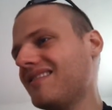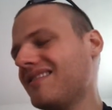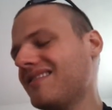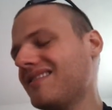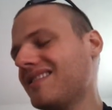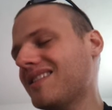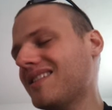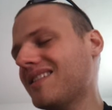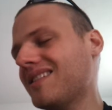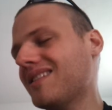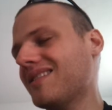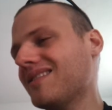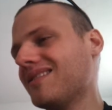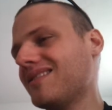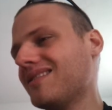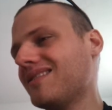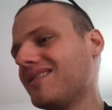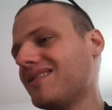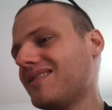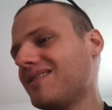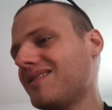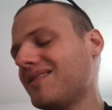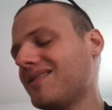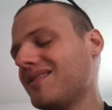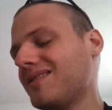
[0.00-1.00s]
I'm
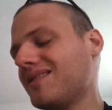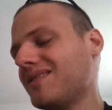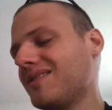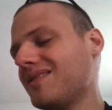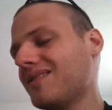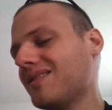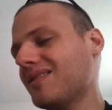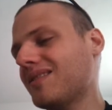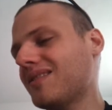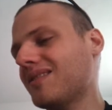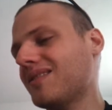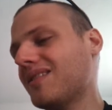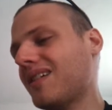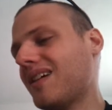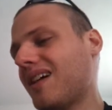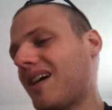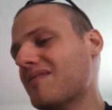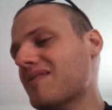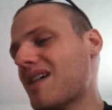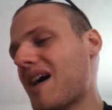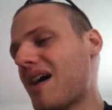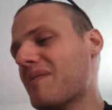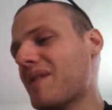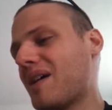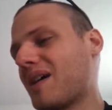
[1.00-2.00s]

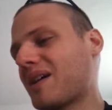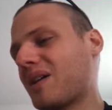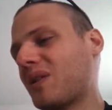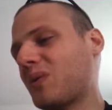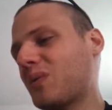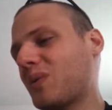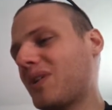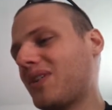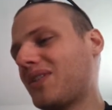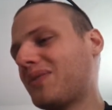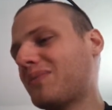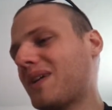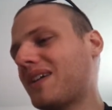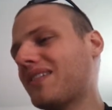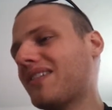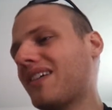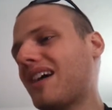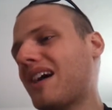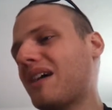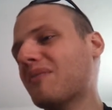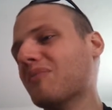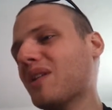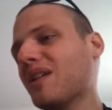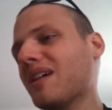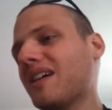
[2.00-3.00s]
not going to waste my
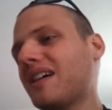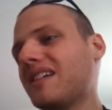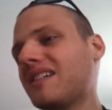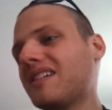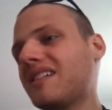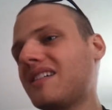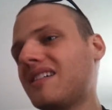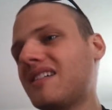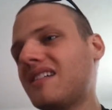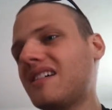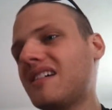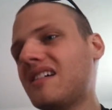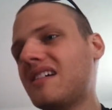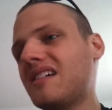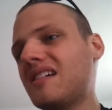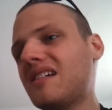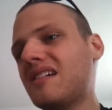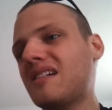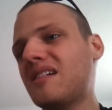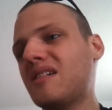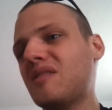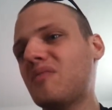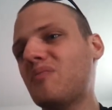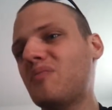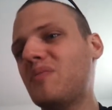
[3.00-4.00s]
time like
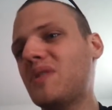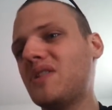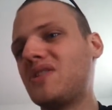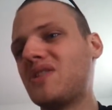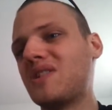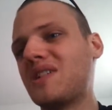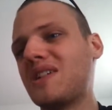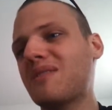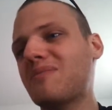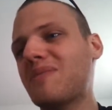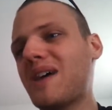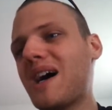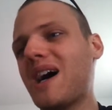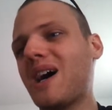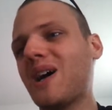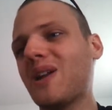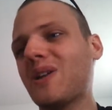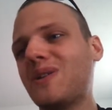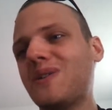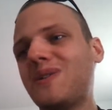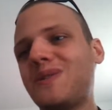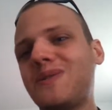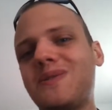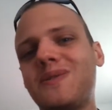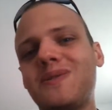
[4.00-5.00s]
bitching
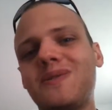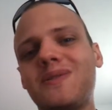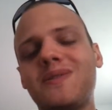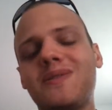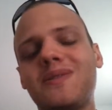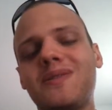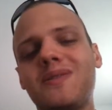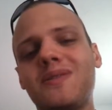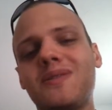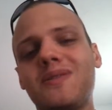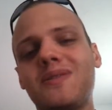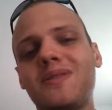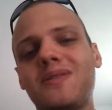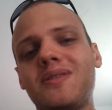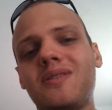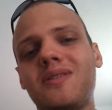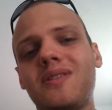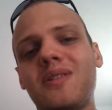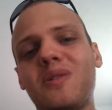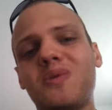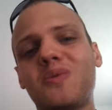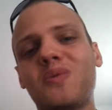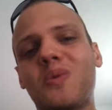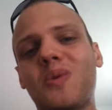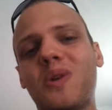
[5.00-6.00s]
about
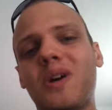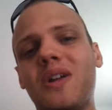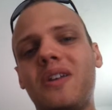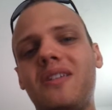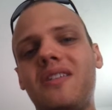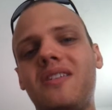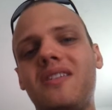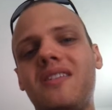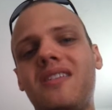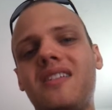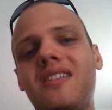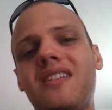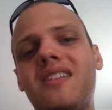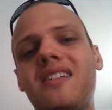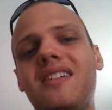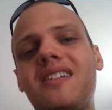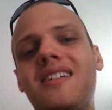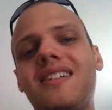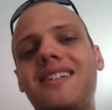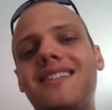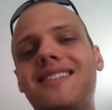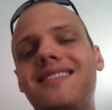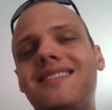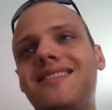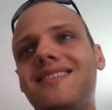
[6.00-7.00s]
what
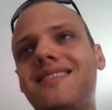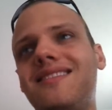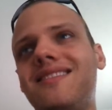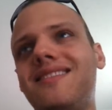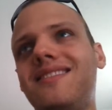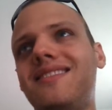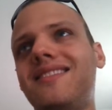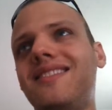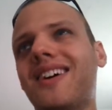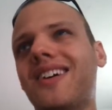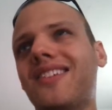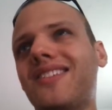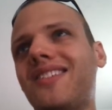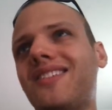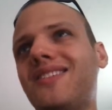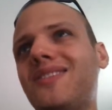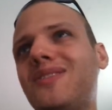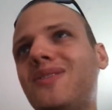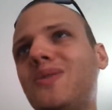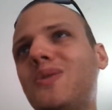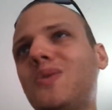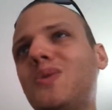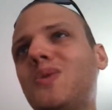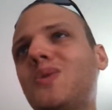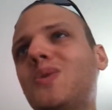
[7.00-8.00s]
it doesn't
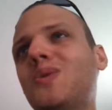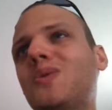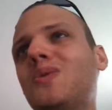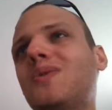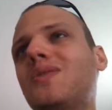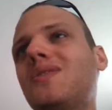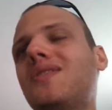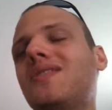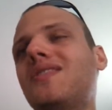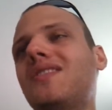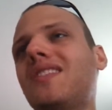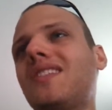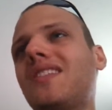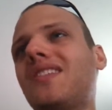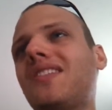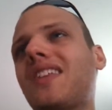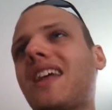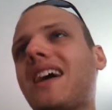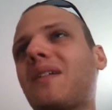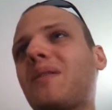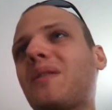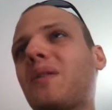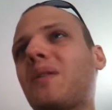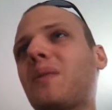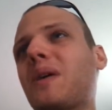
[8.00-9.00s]
do
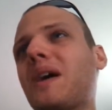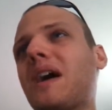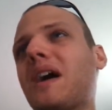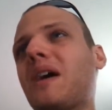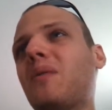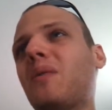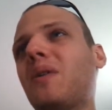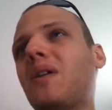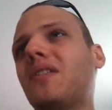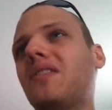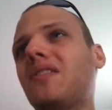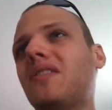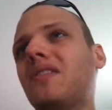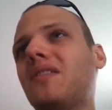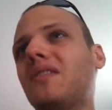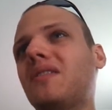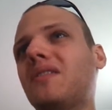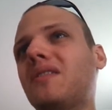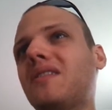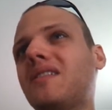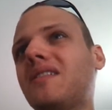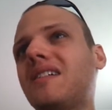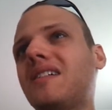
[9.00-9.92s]
exactly the way I want to.